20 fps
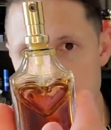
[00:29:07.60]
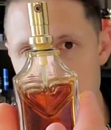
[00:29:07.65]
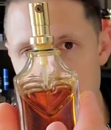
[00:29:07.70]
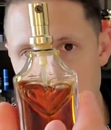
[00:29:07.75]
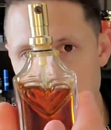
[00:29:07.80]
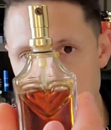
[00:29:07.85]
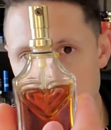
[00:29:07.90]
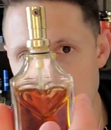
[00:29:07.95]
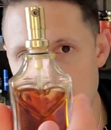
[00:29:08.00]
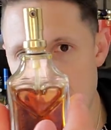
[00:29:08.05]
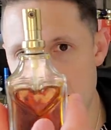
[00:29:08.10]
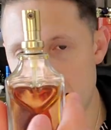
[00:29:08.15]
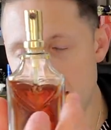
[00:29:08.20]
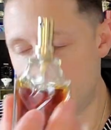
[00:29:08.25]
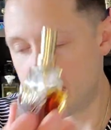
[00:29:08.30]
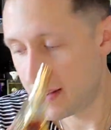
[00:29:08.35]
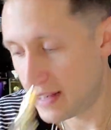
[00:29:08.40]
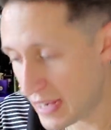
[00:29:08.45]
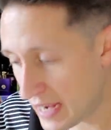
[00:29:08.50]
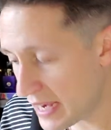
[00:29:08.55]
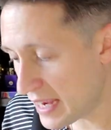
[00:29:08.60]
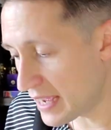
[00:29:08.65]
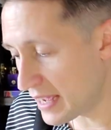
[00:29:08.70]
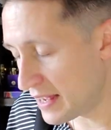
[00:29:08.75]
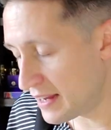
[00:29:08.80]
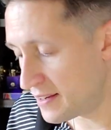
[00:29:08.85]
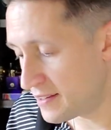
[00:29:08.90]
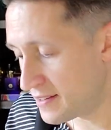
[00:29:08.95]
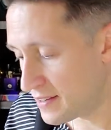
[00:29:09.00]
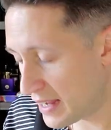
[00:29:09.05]
de Toilette,
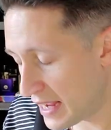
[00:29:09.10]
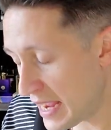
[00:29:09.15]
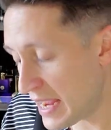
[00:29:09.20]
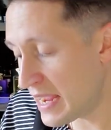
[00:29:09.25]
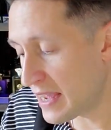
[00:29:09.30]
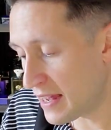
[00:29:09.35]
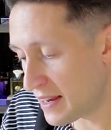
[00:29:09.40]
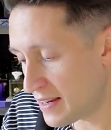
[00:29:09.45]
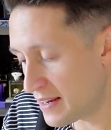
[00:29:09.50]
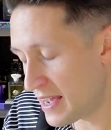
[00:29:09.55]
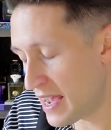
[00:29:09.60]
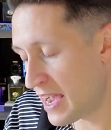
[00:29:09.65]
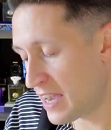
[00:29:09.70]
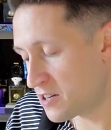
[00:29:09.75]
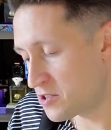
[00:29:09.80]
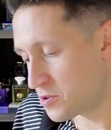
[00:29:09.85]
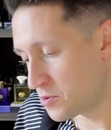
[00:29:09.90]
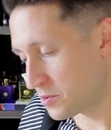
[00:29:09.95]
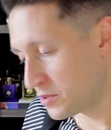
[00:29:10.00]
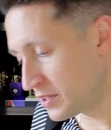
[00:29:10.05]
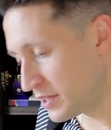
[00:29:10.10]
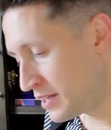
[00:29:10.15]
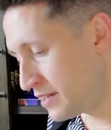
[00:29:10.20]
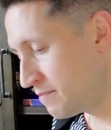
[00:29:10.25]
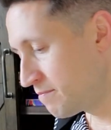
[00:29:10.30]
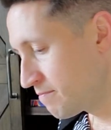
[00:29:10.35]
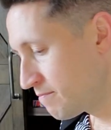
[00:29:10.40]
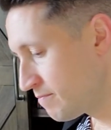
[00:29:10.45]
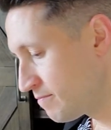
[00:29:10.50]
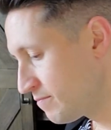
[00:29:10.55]
and, and,
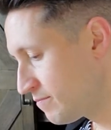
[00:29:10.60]
actually,